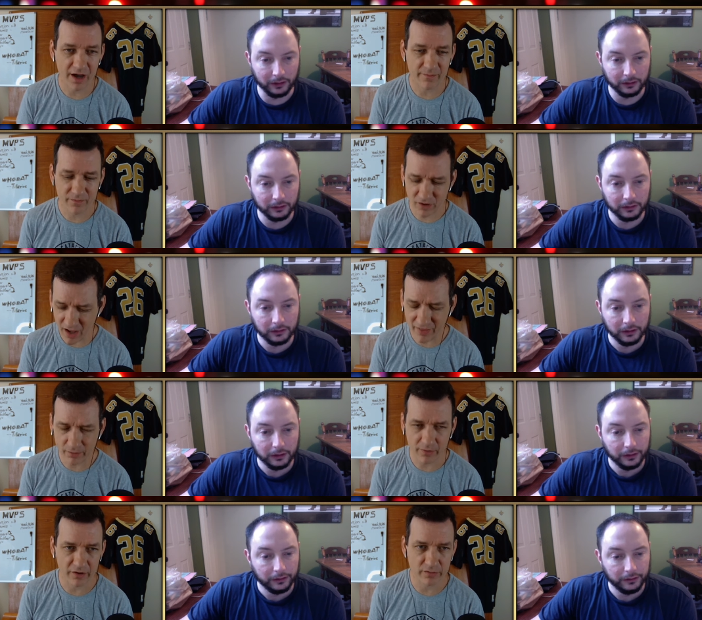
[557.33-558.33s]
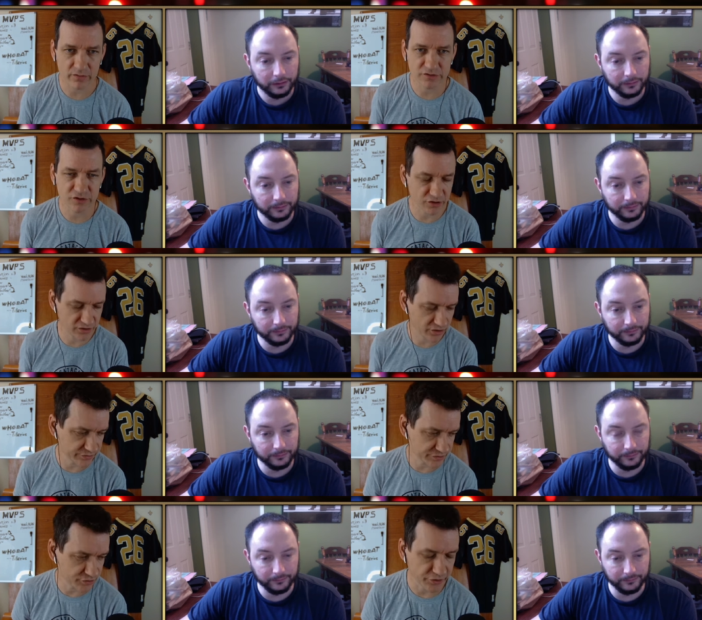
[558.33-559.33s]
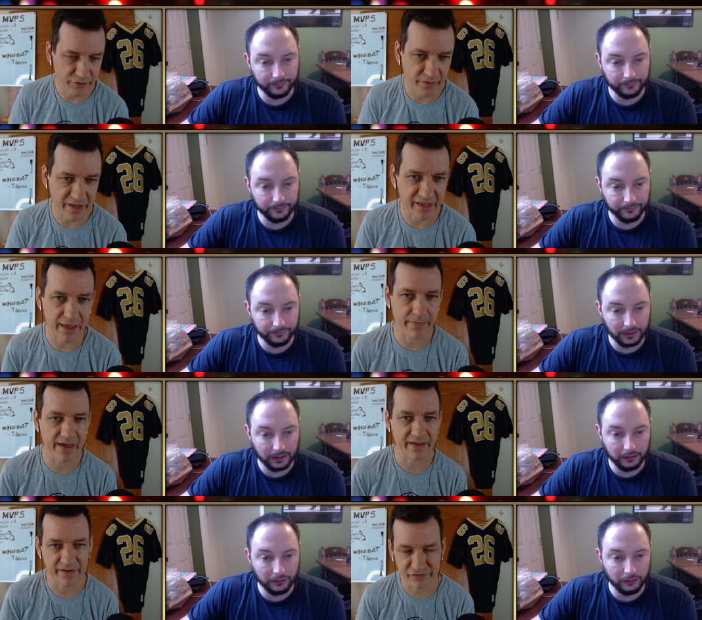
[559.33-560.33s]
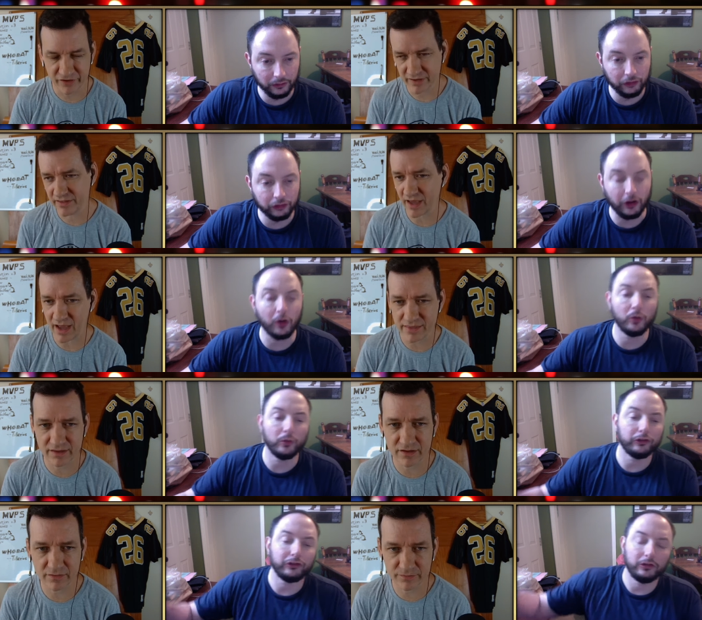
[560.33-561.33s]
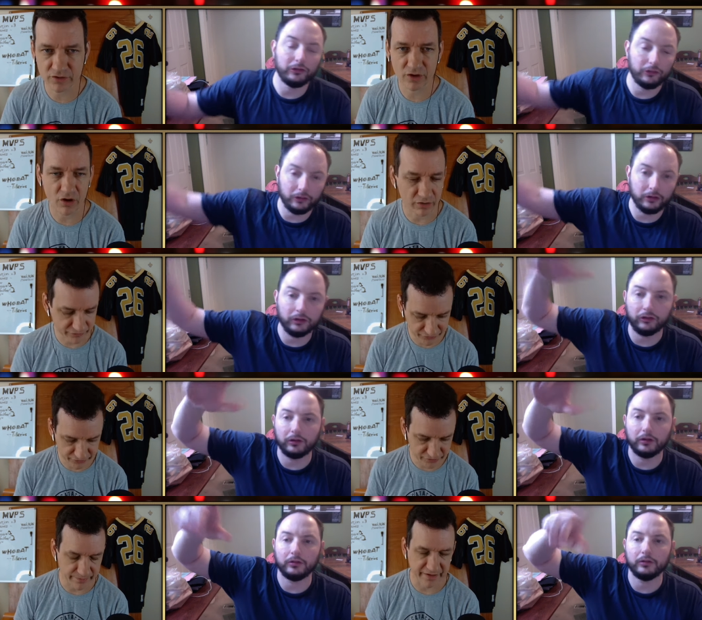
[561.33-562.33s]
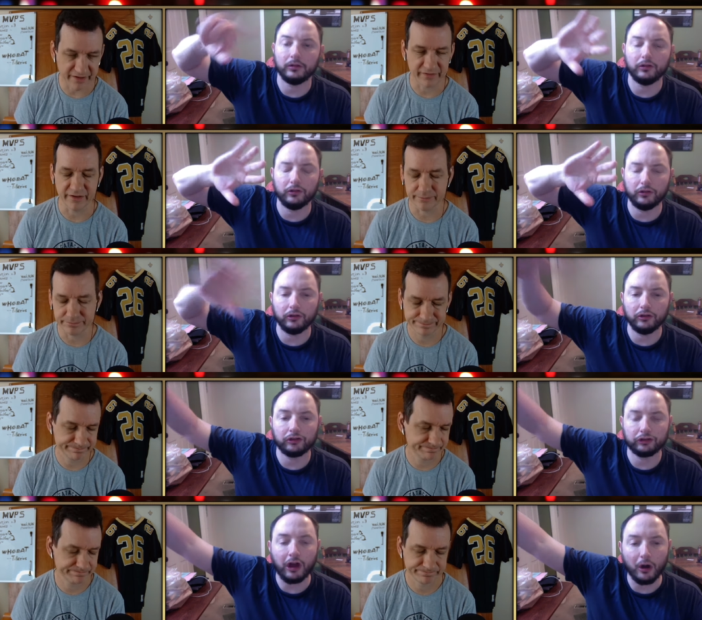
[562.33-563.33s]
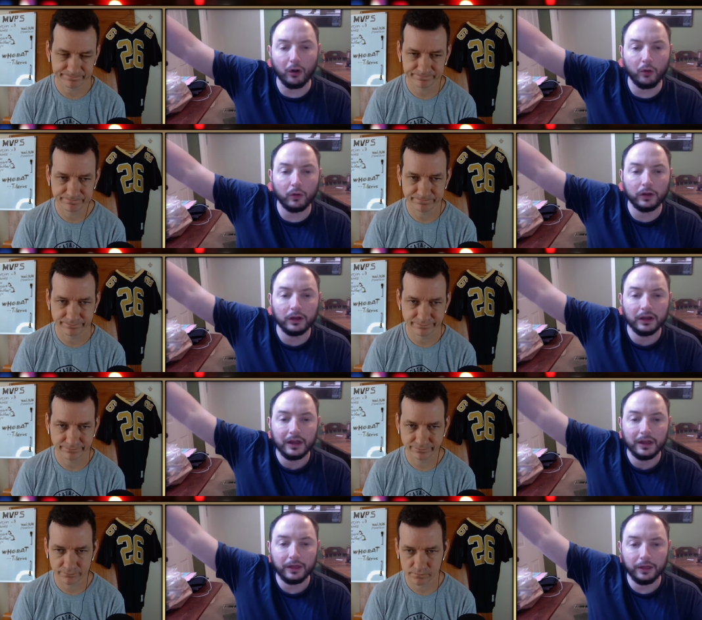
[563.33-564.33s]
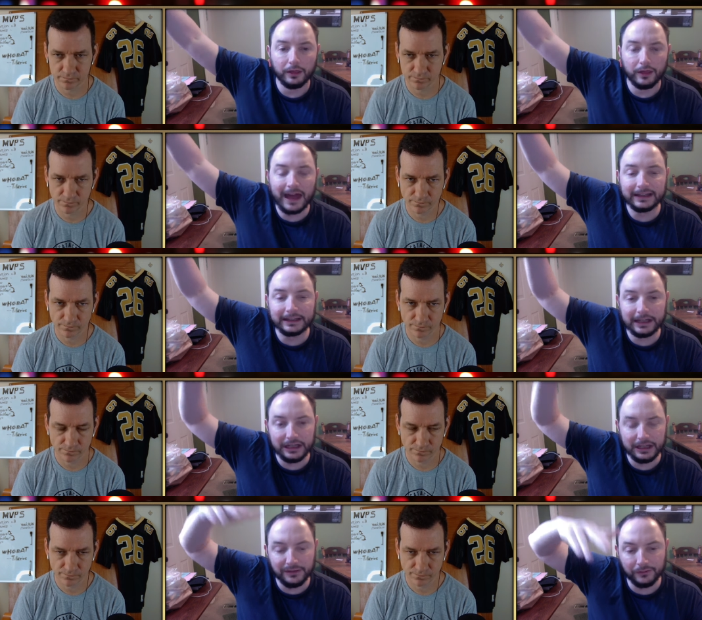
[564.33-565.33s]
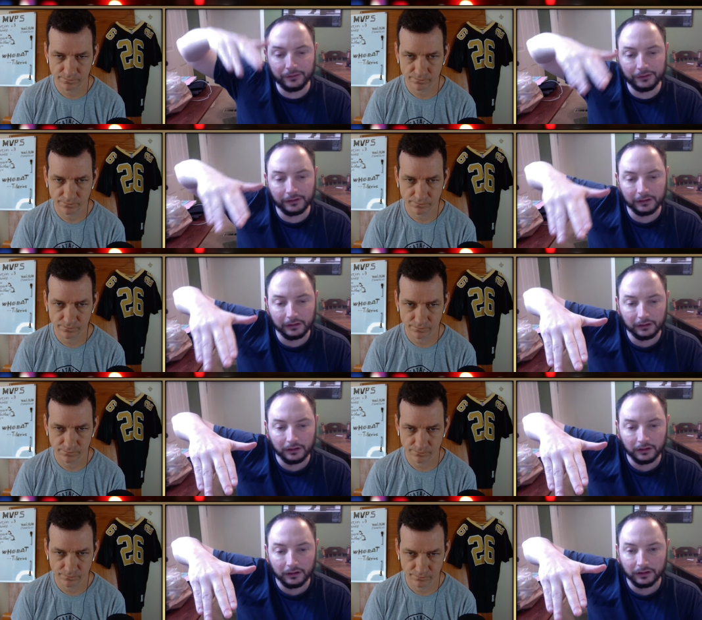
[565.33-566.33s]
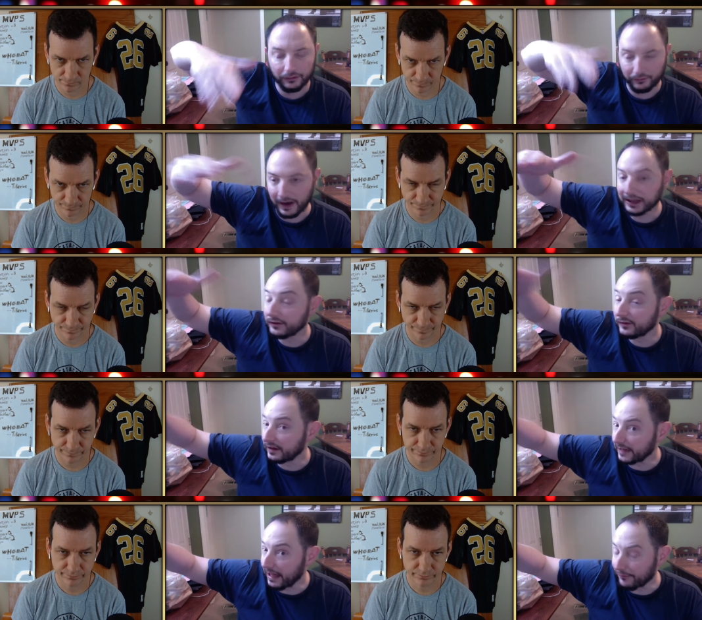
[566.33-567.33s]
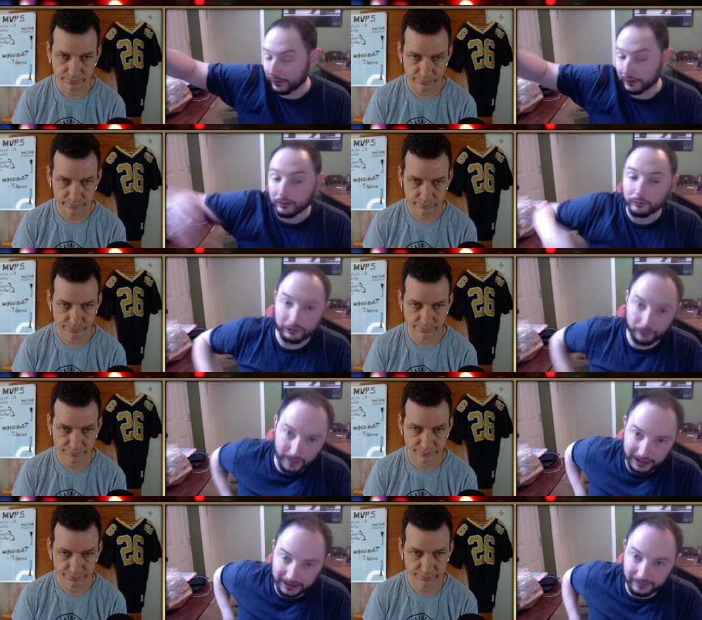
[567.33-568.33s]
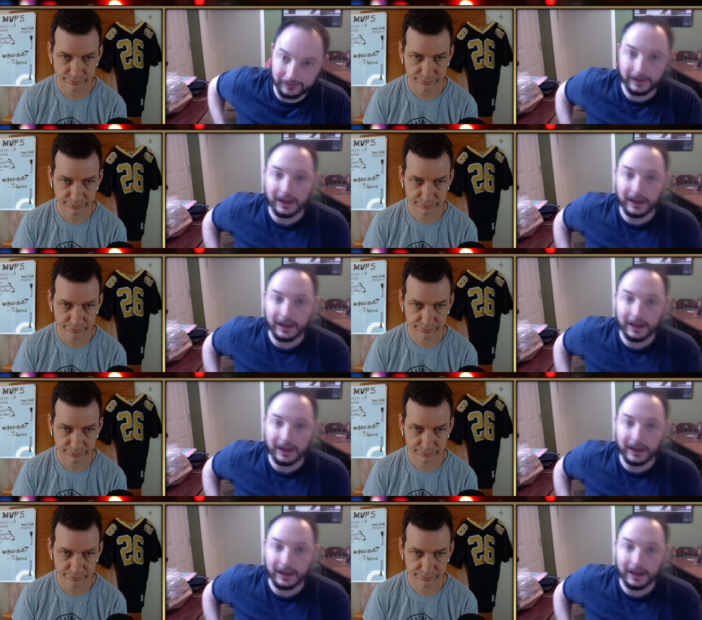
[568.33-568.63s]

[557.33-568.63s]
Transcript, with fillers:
Speaker 1: Um, Kyler Murray was good was good when he came back last year. I think so, I think that the Cardinals are committed to him.
Speaker 2: So that leaves the Vikings at eleven, which means